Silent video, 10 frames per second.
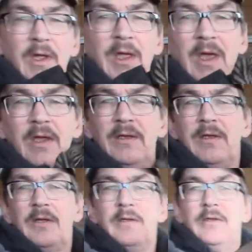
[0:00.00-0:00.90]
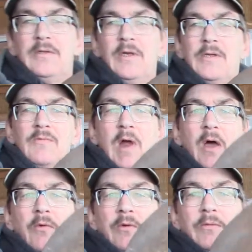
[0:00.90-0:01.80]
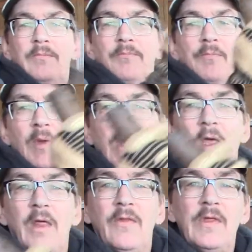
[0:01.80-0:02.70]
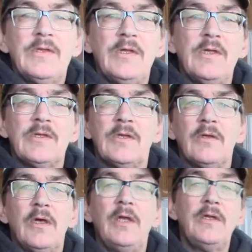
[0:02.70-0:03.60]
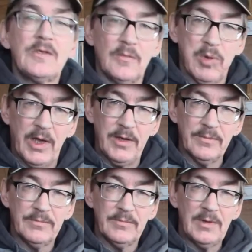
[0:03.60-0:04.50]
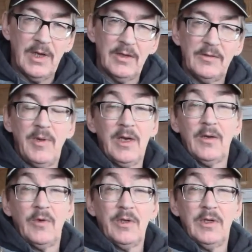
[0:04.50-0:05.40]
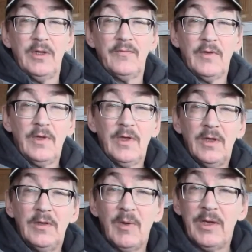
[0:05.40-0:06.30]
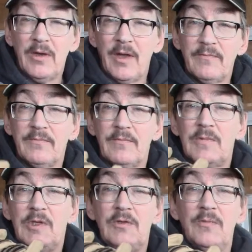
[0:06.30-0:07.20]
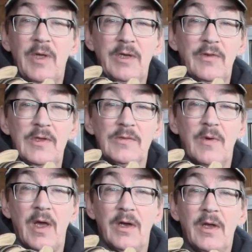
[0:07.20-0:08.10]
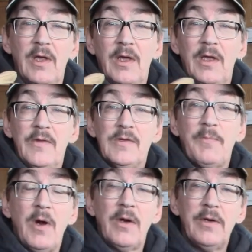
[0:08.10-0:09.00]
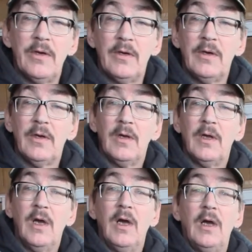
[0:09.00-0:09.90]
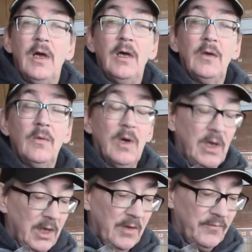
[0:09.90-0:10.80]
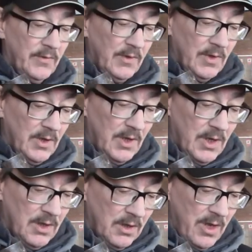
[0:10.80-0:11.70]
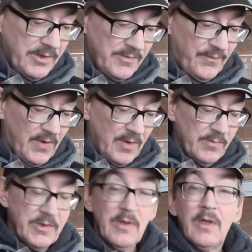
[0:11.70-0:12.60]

and it's round. This is a discar blade. Now, depending on where you live, you might not see too many of these around. In this part here, where I live, lots of farms,